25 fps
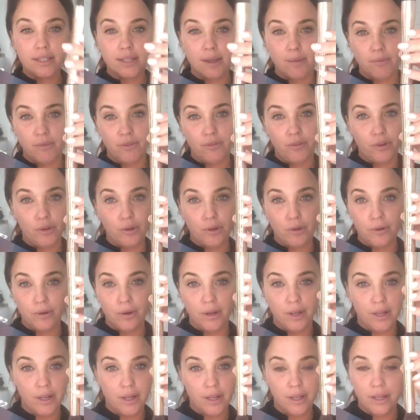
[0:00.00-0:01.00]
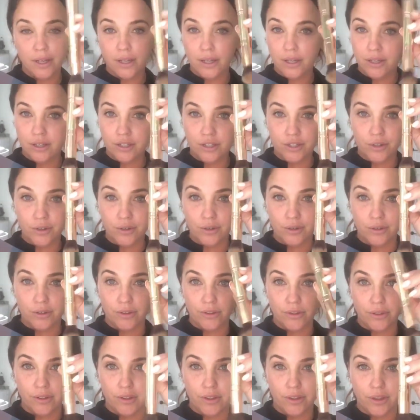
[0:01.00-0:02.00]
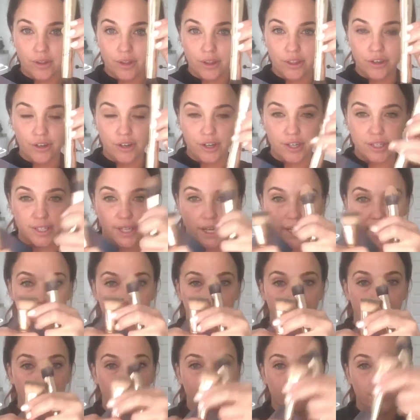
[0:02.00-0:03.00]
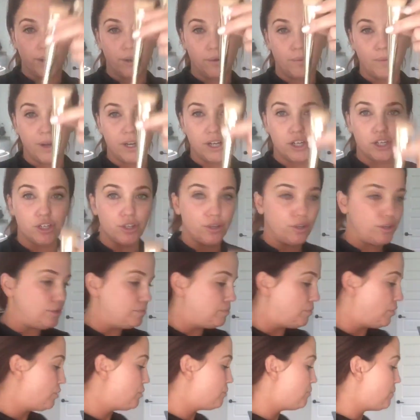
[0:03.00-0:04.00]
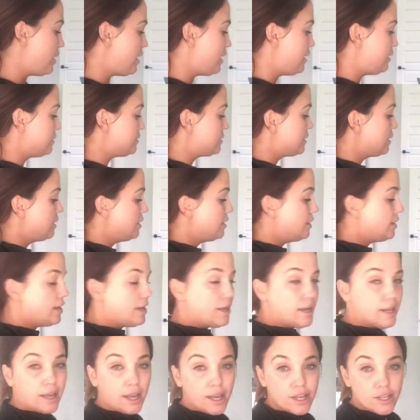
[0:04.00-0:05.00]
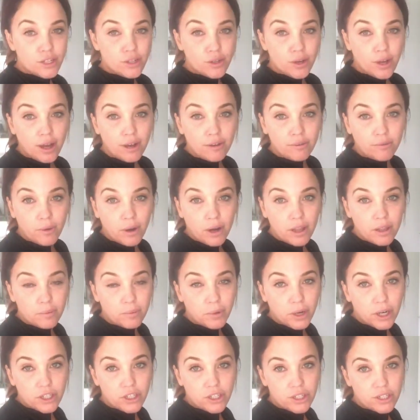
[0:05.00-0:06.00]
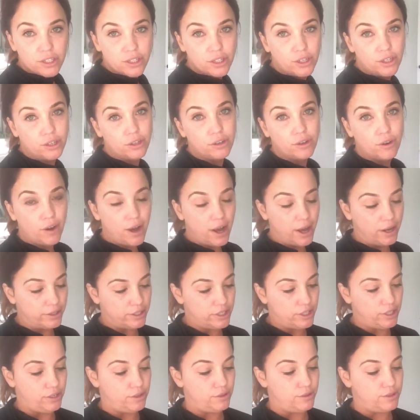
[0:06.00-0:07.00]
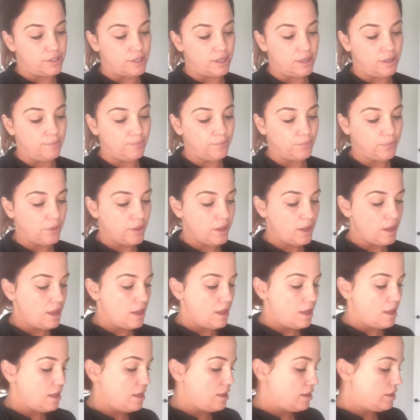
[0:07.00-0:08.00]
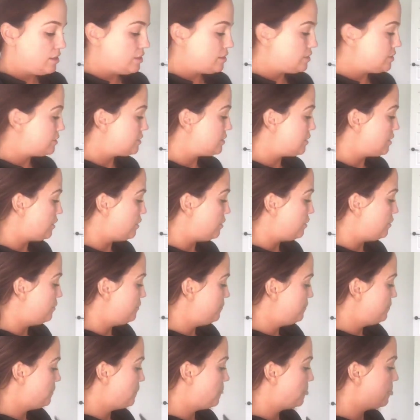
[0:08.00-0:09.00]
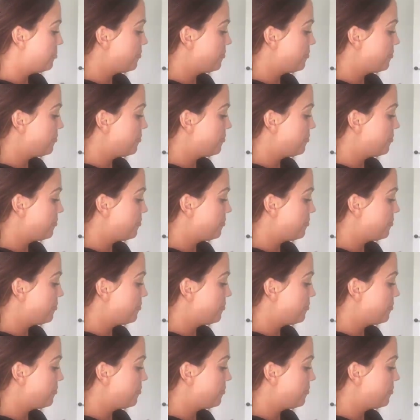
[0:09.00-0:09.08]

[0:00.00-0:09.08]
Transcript: some of you do the 30-second hack. So I want to show you both ways in case you have one of the brushes so you know how to use it. So,